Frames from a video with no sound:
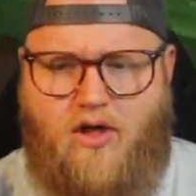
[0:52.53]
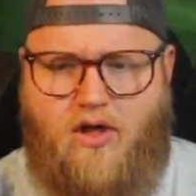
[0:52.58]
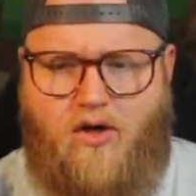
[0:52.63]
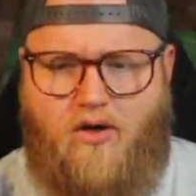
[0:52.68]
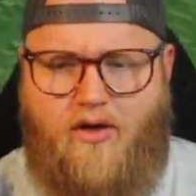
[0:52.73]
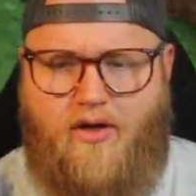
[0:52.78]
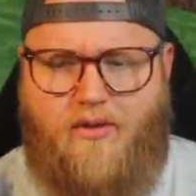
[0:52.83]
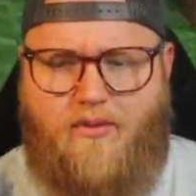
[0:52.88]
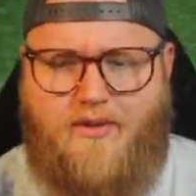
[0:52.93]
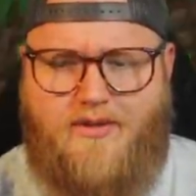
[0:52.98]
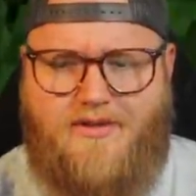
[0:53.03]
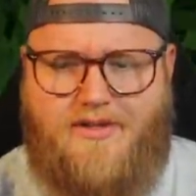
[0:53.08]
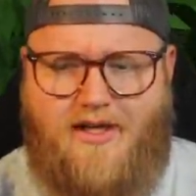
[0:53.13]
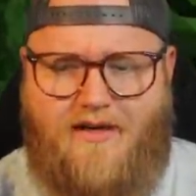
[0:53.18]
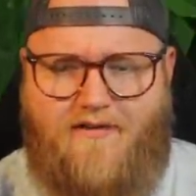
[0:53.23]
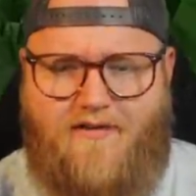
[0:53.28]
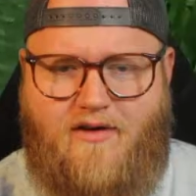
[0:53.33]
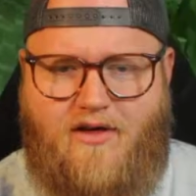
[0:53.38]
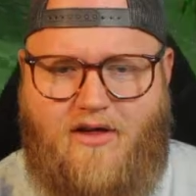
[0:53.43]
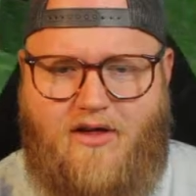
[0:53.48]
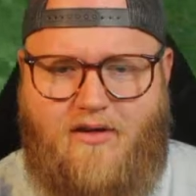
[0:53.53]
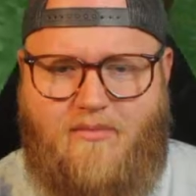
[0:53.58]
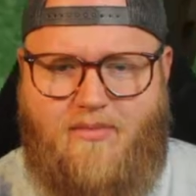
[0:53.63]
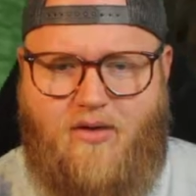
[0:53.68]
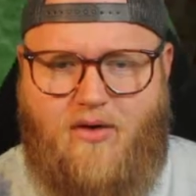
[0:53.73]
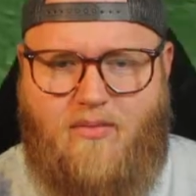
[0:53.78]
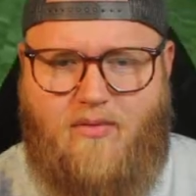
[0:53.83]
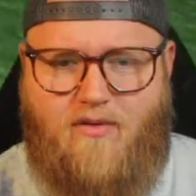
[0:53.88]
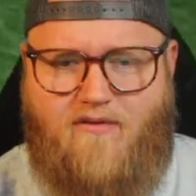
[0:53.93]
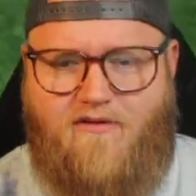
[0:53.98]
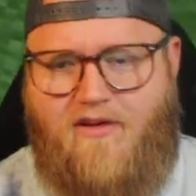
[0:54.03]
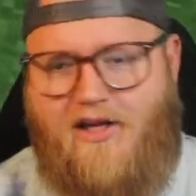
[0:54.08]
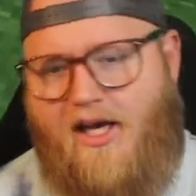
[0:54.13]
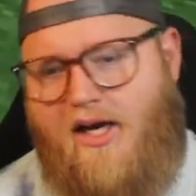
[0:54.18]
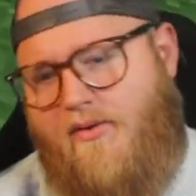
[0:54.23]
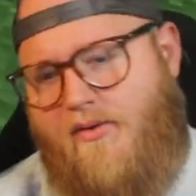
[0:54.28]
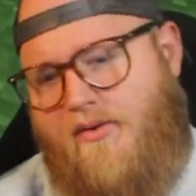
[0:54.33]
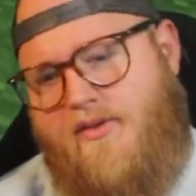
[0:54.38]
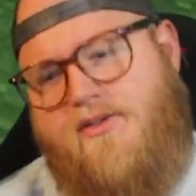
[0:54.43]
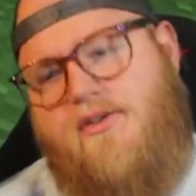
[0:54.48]
there was definitely purple
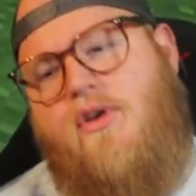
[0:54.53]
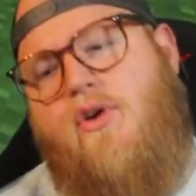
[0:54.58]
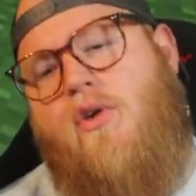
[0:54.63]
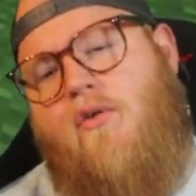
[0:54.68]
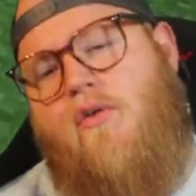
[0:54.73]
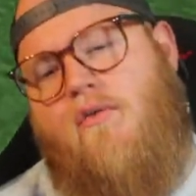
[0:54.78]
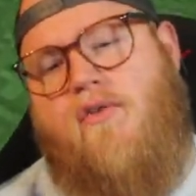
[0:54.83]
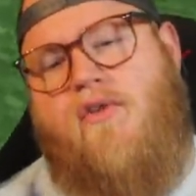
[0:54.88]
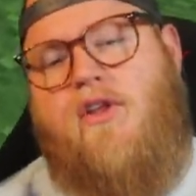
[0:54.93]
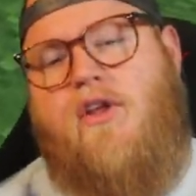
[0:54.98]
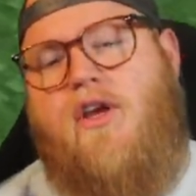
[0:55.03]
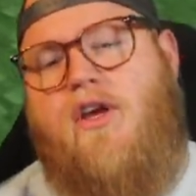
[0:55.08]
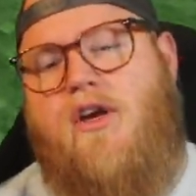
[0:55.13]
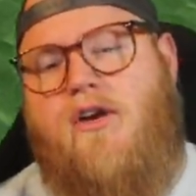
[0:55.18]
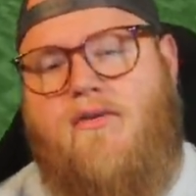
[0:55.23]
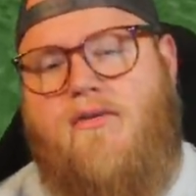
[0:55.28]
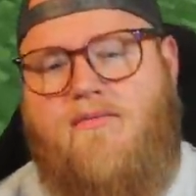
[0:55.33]
flowers over there.